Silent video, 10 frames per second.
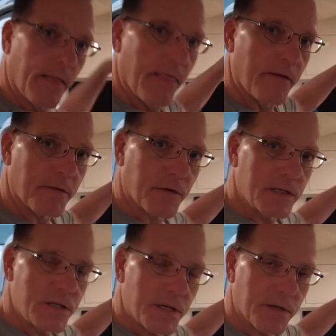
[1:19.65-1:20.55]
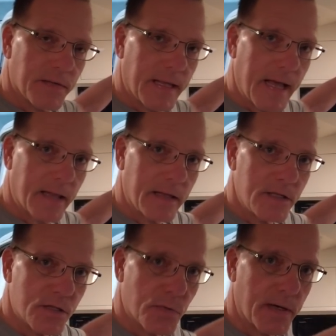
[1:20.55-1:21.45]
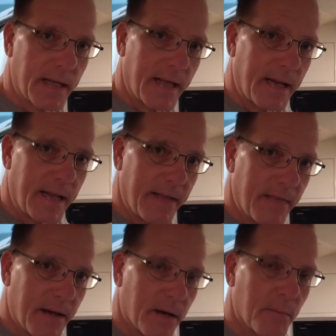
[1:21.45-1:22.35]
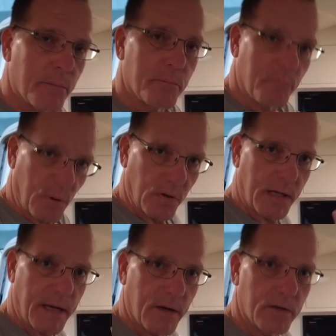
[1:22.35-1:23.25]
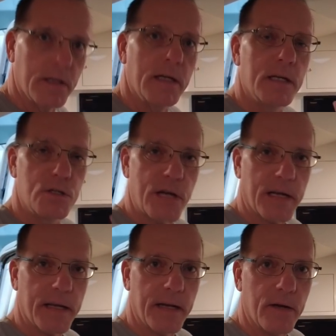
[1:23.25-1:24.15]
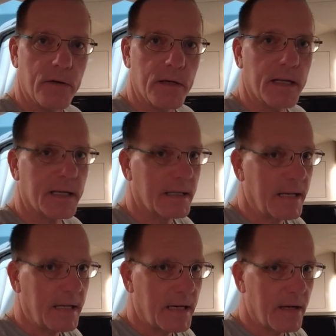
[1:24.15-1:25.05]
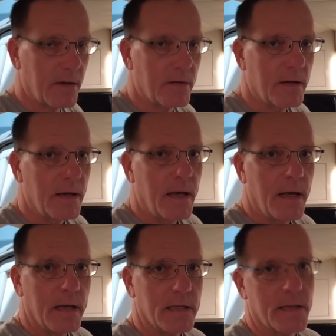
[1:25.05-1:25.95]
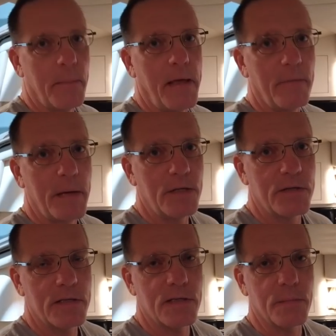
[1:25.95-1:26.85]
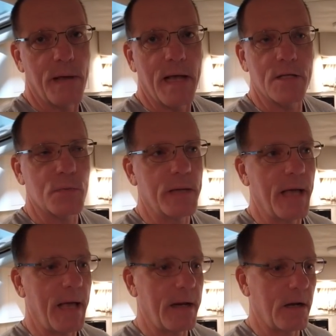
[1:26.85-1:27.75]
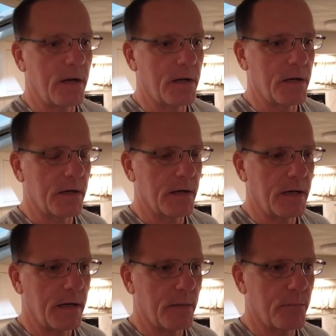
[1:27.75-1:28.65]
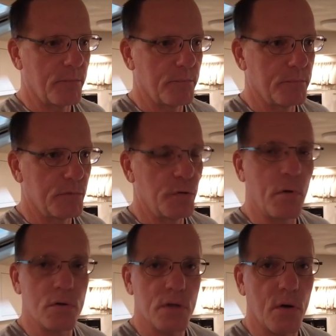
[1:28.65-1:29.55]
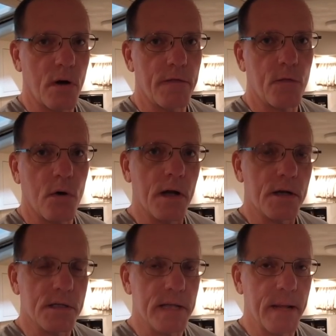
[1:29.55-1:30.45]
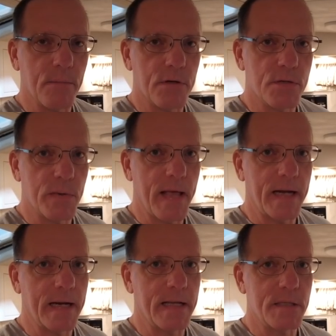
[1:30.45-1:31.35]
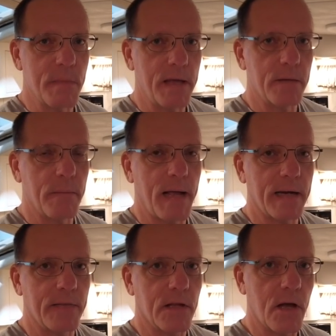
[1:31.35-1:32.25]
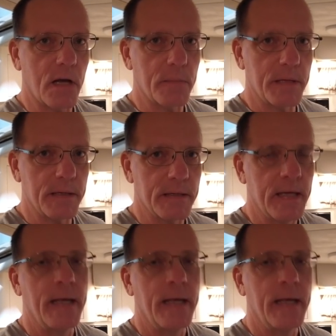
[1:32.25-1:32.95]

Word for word: the fridge here in the galley. Just want to get in there, pull it out, check it out, clean it out, because I may have mentioned this in the past. We had on our uh, two boats ago, our four hundred Sandbridge, we had an ice maker back in the cockpit,